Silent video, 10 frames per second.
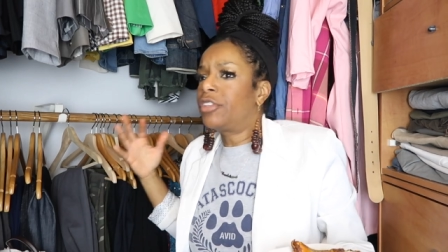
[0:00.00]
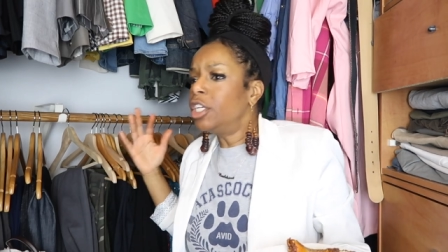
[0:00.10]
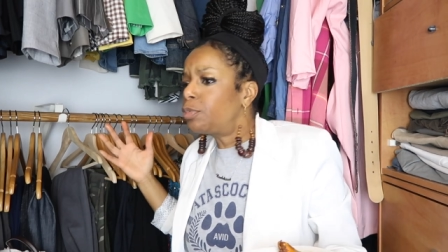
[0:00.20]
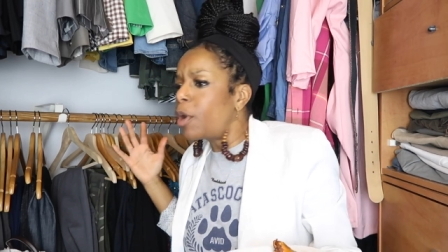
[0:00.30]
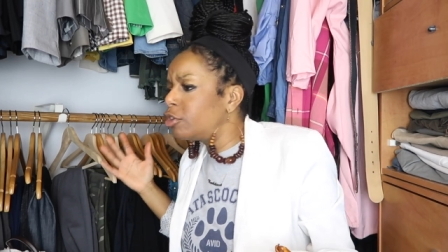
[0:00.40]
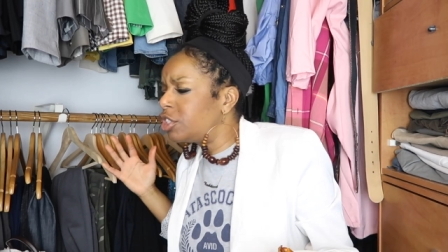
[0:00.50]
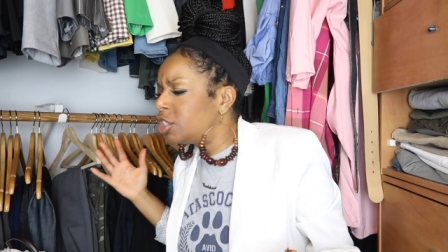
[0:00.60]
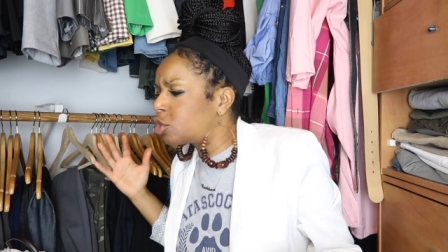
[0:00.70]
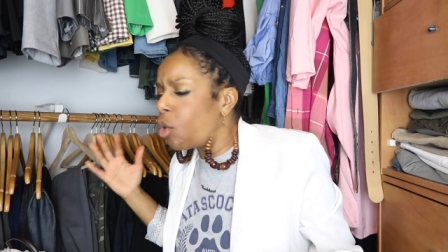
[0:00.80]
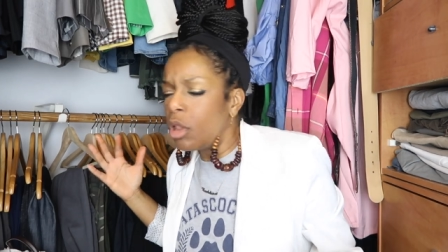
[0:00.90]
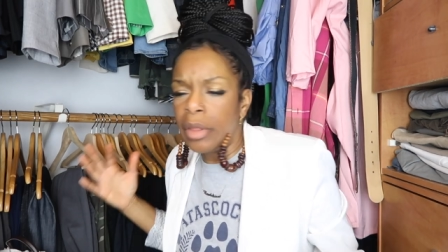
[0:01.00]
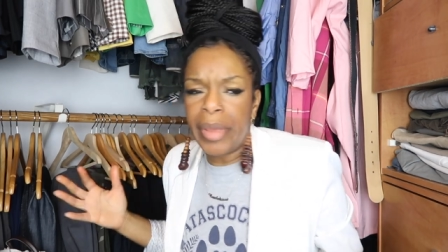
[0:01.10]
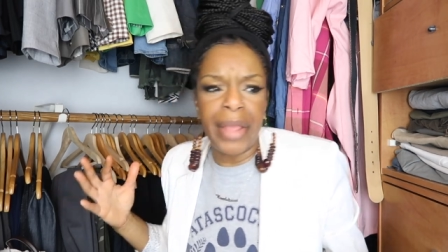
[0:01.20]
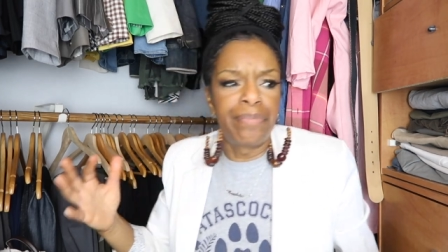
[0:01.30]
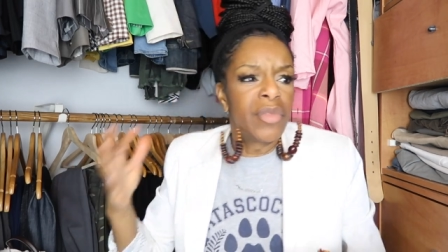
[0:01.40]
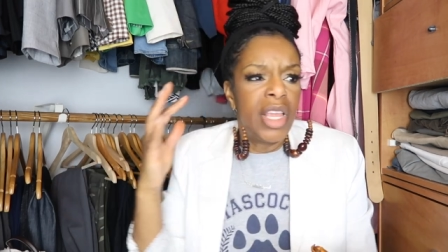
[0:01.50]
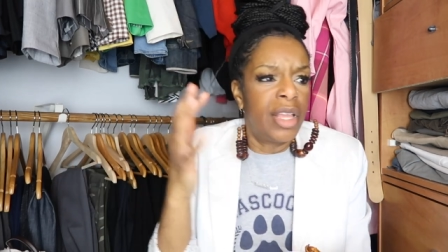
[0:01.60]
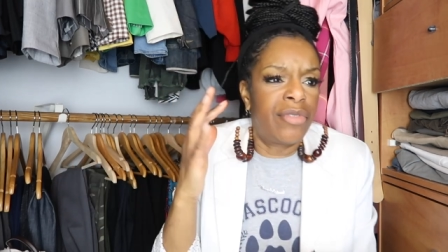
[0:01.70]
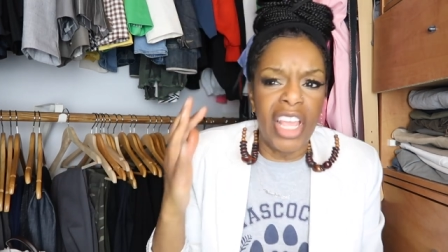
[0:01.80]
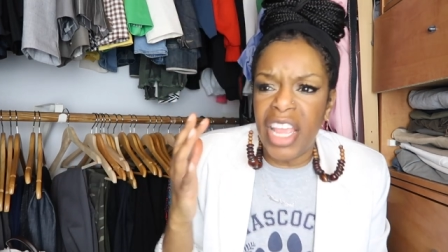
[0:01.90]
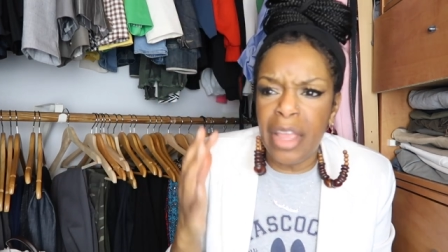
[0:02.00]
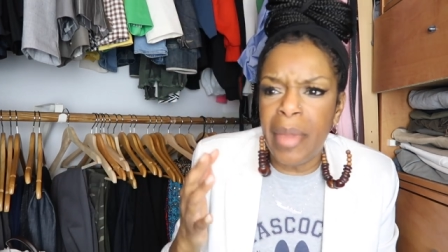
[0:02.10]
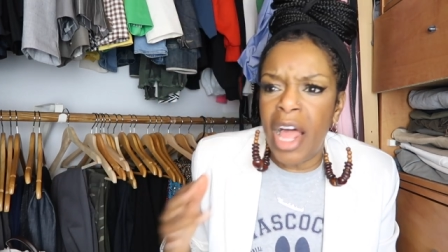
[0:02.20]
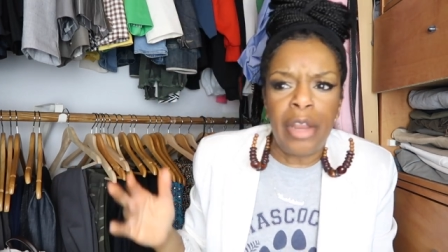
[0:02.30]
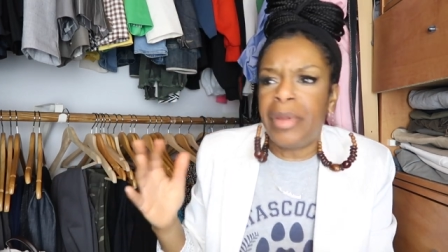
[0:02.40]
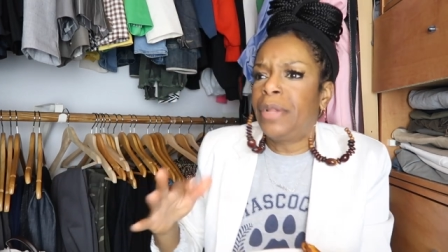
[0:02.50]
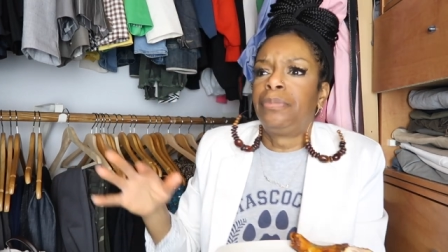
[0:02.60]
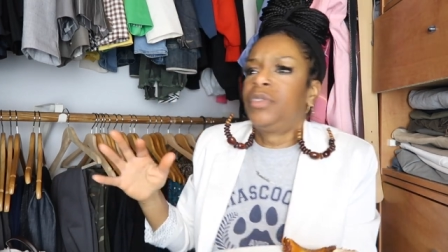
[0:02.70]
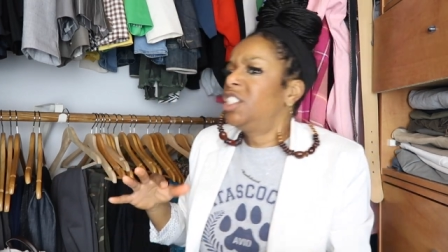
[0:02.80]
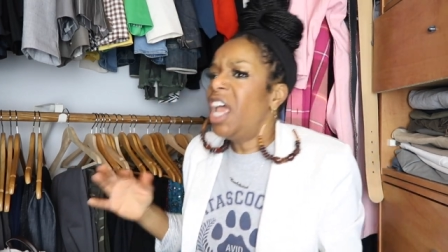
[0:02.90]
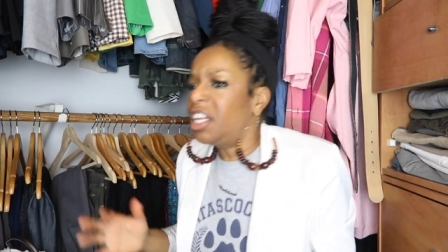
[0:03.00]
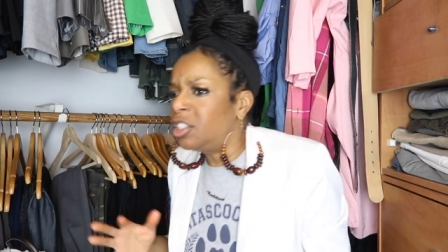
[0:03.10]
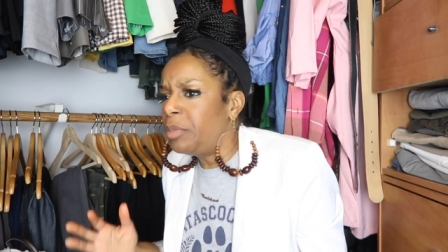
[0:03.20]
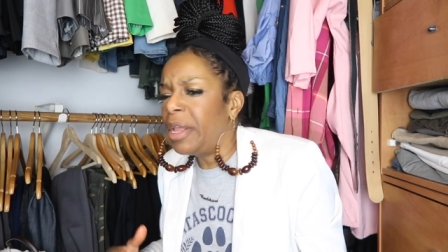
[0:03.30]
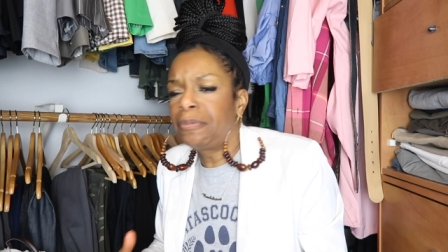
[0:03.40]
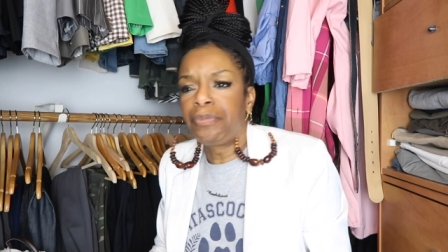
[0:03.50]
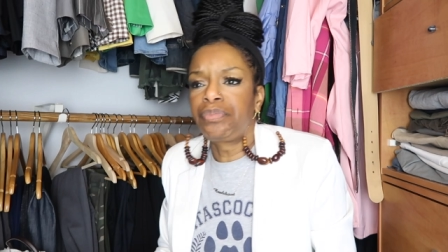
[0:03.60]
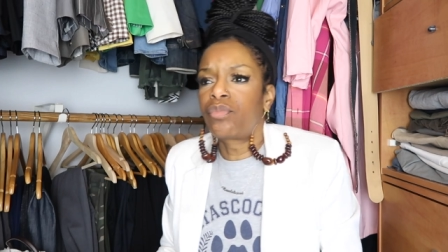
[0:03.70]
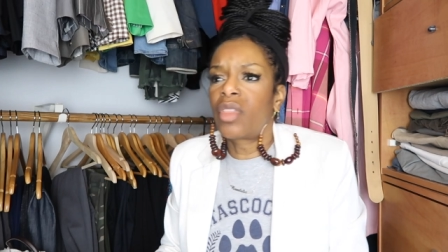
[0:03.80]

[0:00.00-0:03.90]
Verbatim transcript: This person's calling me, emailing me, texting me.